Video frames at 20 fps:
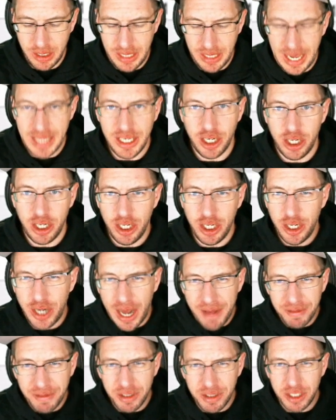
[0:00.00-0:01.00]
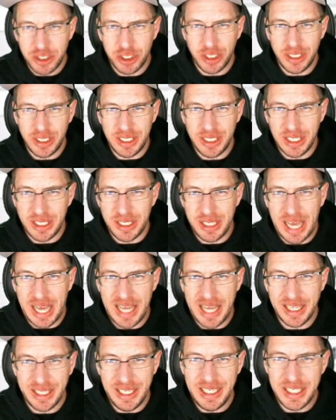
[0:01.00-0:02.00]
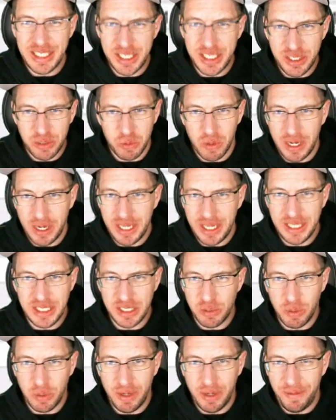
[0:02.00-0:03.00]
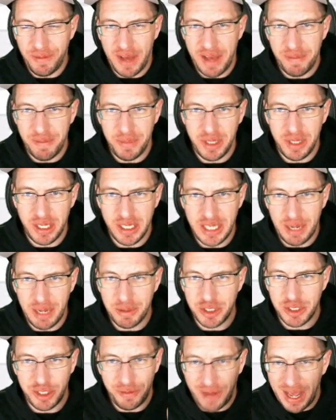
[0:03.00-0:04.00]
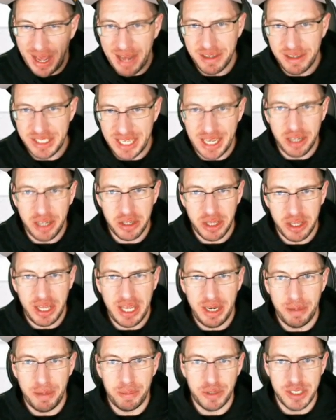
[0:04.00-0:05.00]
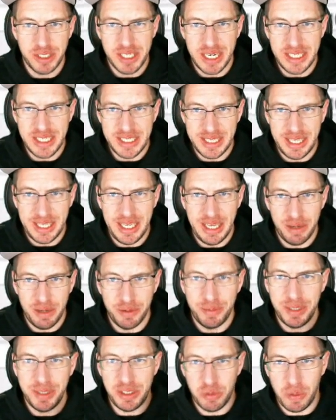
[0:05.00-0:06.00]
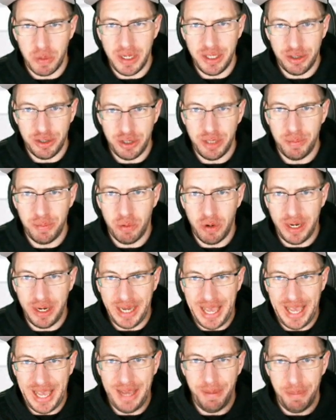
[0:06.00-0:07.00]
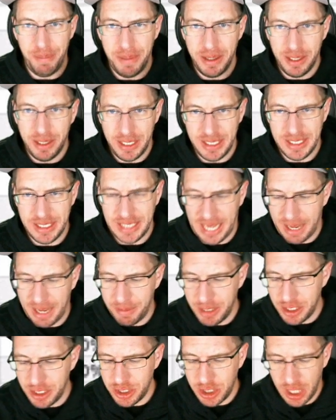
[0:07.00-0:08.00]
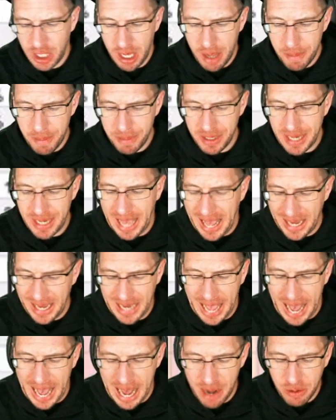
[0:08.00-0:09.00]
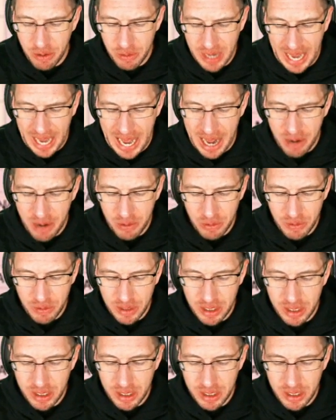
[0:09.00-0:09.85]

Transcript: yeah, your your Avalon should have done at least twenty to twenty five million damage. If I had to calculate it precisely, it would be twenty three point eight million damage. But how how